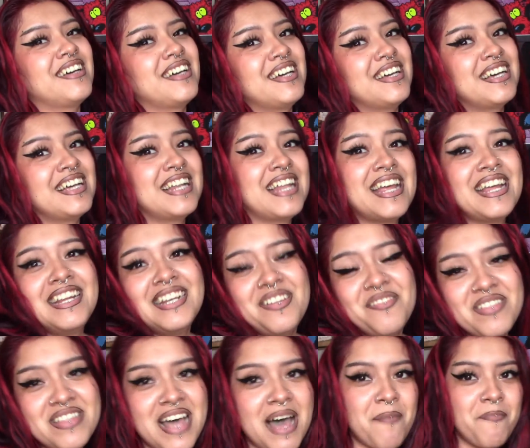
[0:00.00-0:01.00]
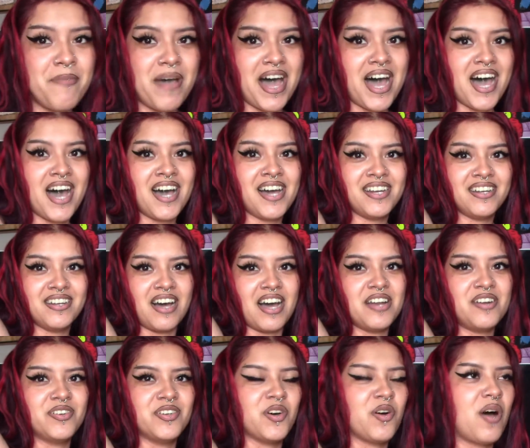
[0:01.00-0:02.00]
It ain't even that bad. I
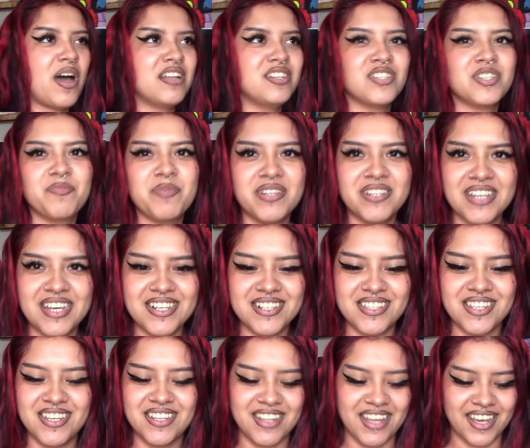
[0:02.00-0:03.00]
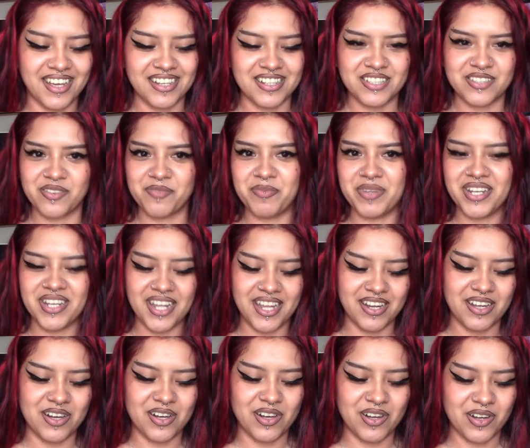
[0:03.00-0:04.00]
don't know. I just been lazy. Like, it's been like
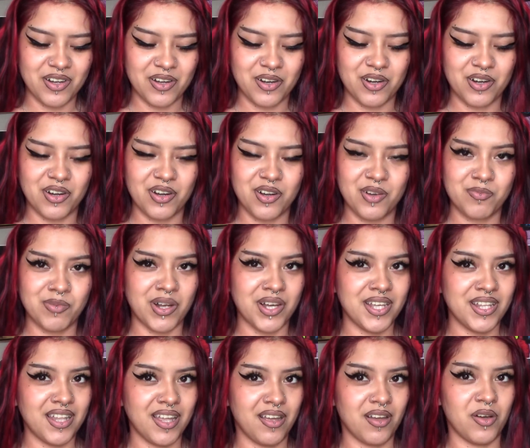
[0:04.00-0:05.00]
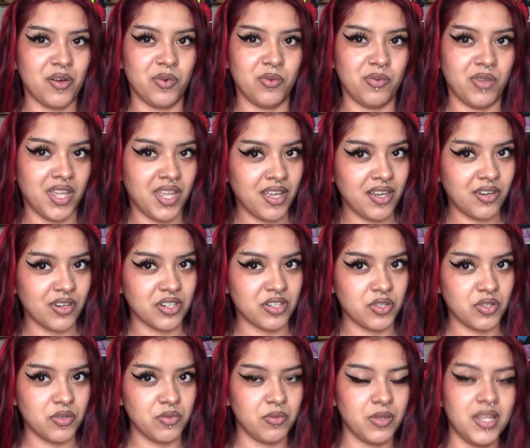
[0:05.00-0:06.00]
probably like a week or
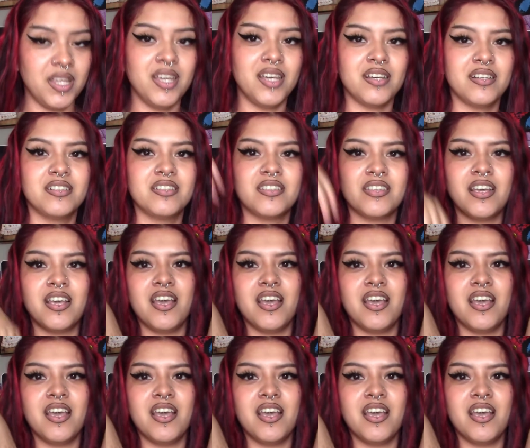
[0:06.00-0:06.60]
2 weeks.